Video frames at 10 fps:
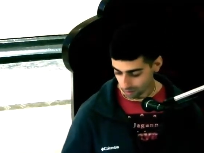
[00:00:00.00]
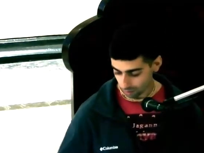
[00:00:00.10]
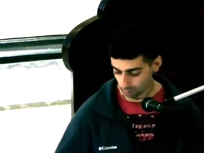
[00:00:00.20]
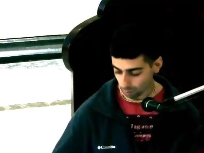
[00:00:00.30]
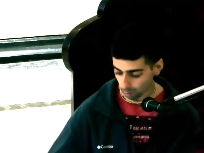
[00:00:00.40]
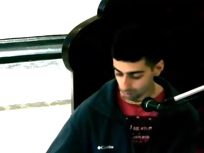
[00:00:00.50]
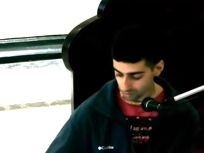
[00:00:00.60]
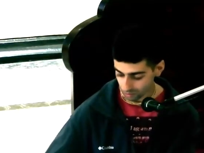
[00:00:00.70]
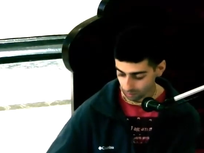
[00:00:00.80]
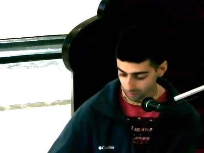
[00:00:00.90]
wrote
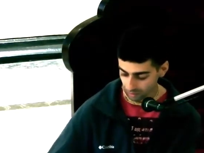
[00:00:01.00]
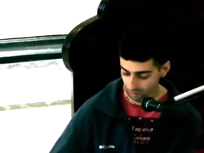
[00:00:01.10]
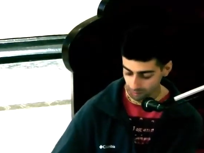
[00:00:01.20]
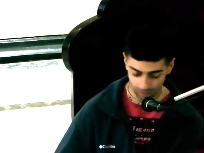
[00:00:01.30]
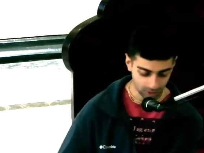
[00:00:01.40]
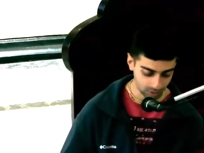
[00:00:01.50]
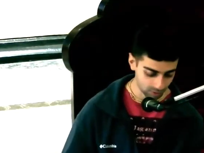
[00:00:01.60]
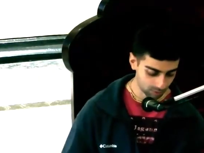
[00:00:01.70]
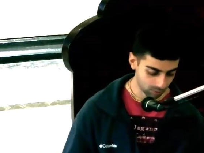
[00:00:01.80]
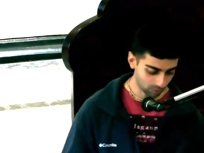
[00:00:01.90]
something
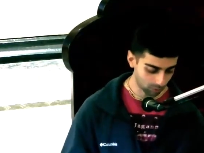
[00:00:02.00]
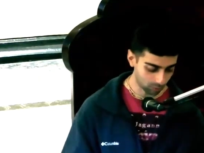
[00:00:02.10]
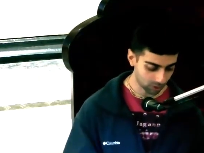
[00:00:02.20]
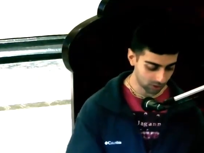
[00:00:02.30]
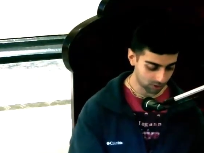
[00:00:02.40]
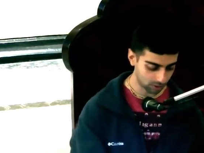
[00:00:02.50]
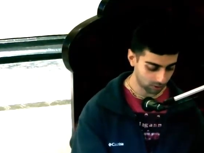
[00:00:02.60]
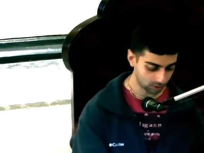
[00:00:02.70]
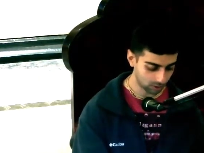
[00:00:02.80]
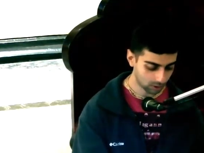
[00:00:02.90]
like
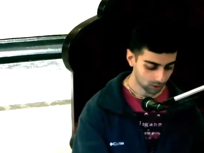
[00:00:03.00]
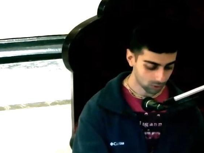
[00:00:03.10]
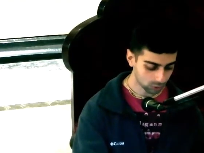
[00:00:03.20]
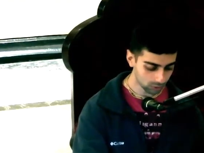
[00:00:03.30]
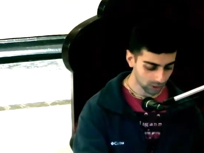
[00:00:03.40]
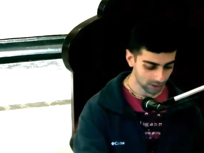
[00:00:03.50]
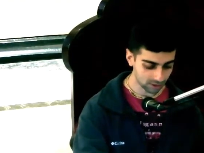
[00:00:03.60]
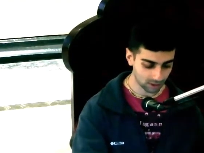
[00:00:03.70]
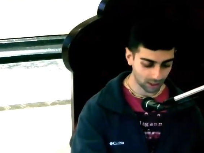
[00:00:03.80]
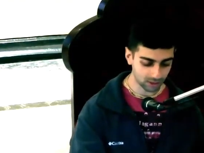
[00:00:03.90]
recently. Do you
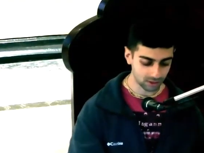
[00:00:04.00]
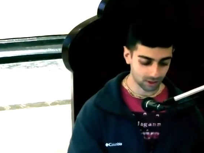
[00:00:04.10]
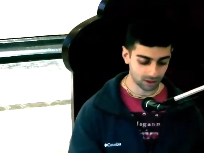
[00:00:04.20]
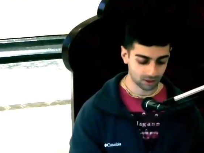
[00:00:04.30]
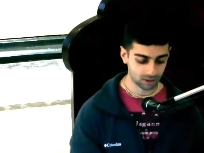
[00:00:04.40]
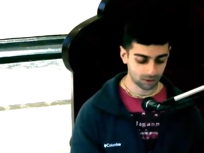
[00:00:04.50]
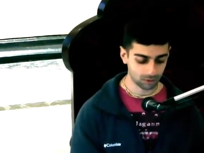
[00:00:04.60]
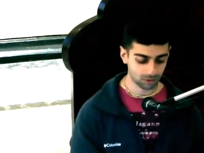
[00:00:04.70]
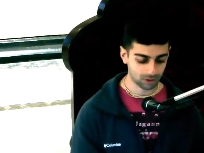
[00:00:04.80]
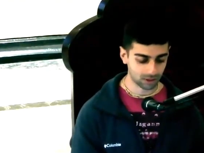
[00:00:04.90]
guys like
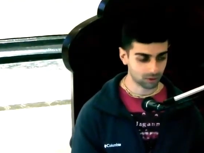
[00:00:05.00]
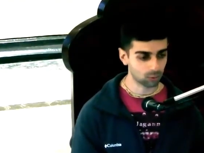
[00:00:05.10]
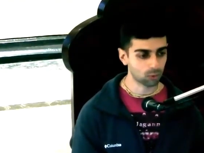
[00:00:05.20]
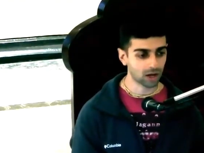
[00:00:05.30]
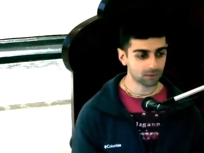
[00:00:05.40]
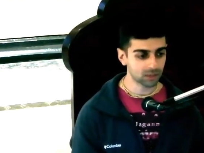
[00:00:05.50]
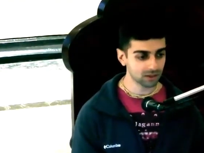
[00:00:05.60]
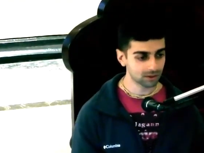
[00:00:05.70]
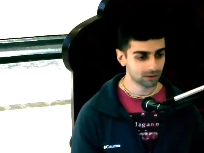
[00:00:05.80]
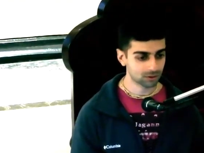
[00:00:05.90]

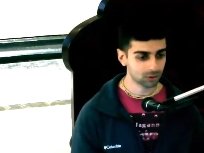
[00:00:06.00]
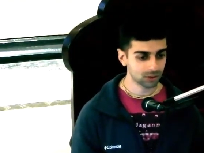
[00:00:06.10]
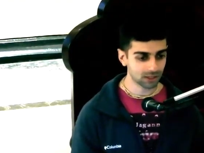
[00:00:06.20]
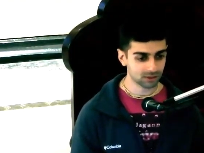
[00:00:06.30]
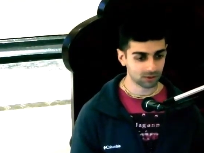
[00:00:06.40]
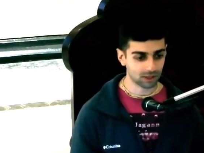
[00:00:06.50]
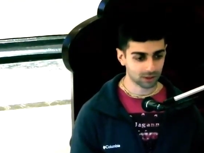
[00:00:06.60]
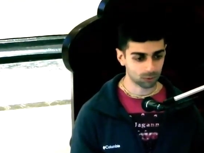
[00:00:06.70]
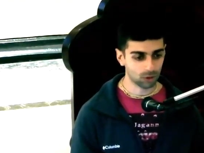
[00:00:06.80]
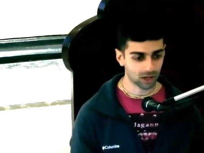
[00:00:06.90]
rhyming? Do you guys
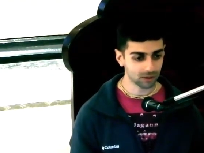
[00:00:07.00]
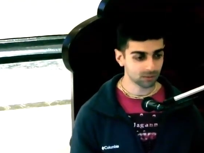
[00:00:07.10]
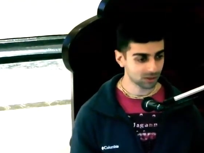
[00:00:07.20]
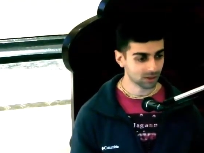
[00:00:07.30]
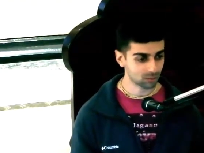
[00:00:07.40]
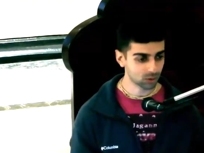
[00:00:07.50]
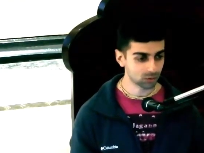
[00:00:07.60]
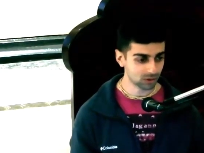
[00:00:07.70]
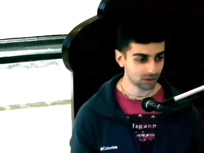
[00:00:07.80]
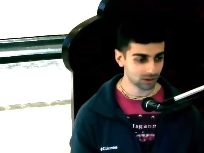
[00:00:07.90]
like rhymes, like
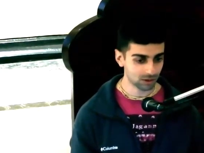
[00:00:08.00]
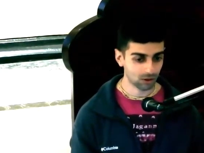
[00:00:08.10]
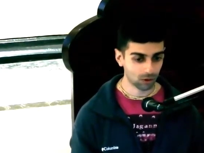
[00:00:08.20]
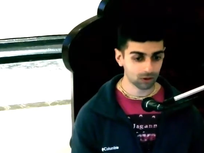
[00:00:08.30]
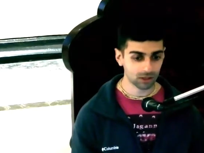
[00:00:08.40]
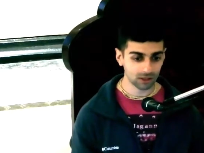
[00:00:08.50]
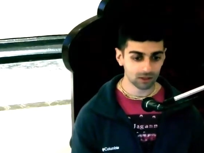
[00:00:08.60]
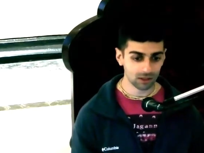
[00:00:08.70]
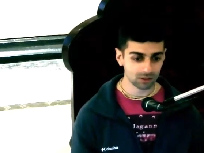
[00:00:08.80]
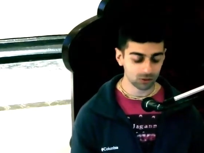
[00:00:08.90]
music? Okay,
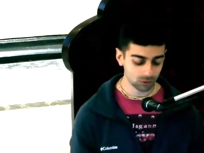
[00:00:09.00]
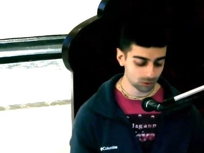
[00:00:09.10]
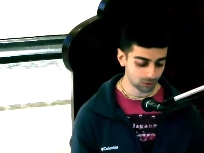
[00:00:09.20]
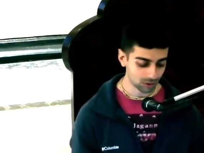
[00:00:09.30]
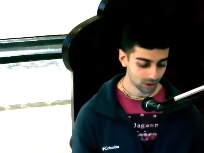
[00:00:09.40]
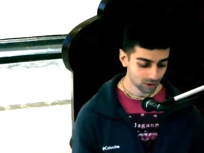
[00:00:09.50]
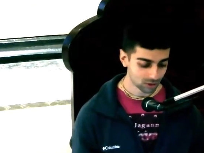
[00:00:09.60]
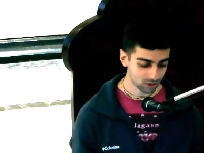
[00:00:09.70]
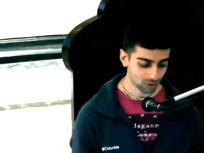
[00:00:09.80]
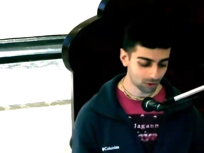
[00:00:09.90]
that's cool.
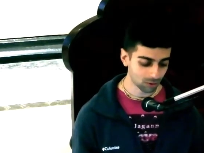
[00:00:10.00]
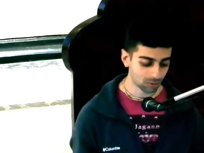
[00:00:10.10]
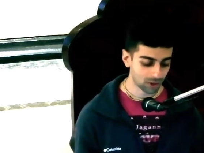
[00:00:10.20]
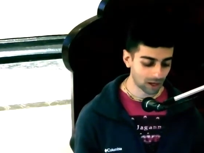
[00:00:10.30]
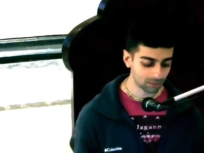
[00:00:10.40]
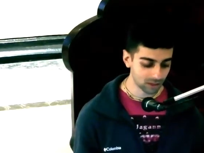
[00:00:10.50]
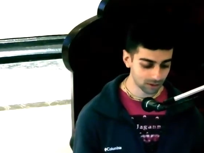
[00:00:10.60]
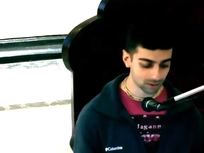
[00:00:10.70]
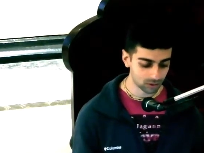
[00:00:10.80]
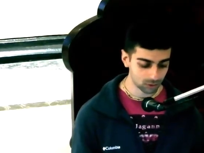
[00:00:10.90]
So what I'm
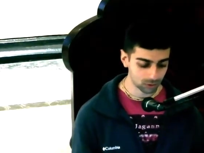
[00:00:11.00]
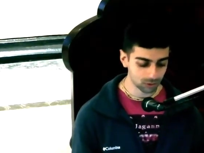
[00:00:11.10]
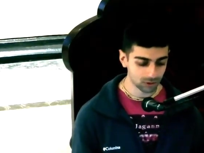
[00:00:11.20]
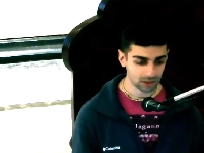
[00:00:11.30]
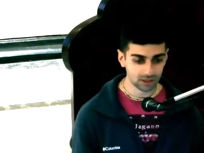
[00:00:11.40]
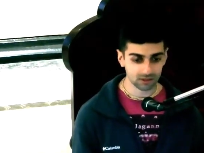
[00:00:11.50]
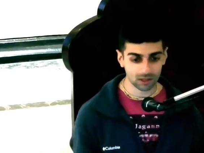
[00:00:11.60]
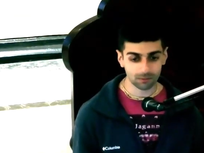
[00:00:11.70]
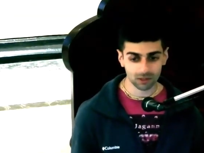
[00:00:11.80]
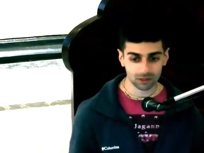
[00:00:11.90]
gonna do is
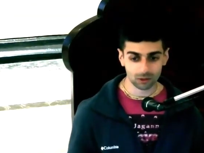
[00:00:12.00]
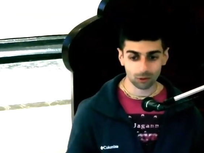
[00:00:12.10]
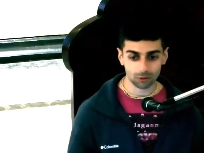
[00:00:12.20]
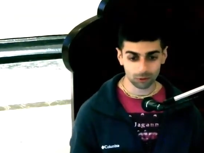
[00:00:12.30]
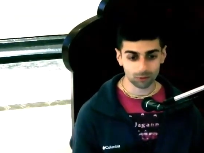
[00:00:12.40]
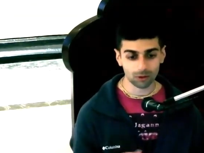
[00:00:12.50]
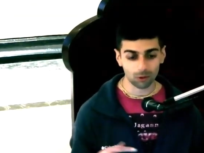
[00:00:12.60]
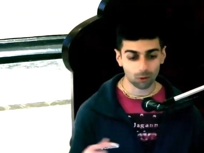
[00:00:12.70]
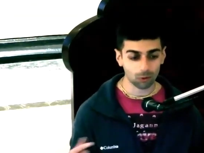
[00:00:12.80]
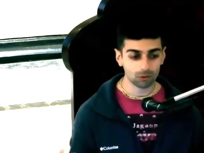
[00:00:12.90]
I'm gonna go through
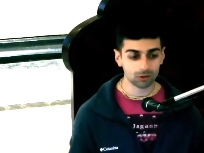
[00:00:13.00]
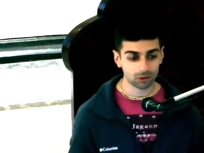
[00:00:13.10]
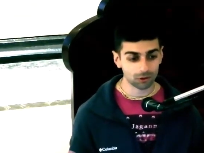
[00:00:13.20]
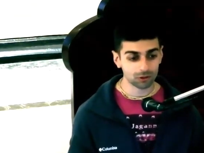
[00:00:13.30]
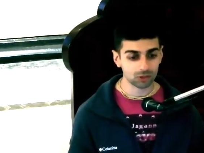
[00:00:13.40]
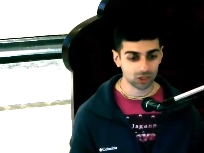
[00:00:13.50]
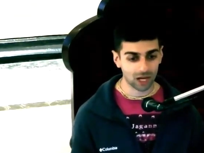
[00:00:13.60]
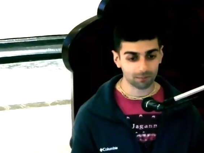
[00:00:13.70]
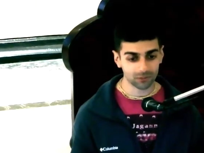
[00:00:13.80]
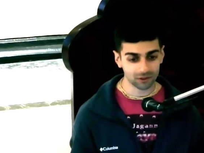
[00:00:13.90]
the whole third
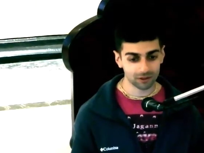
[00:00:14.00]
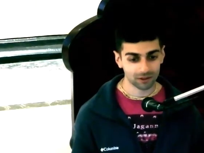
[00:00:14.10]
chapter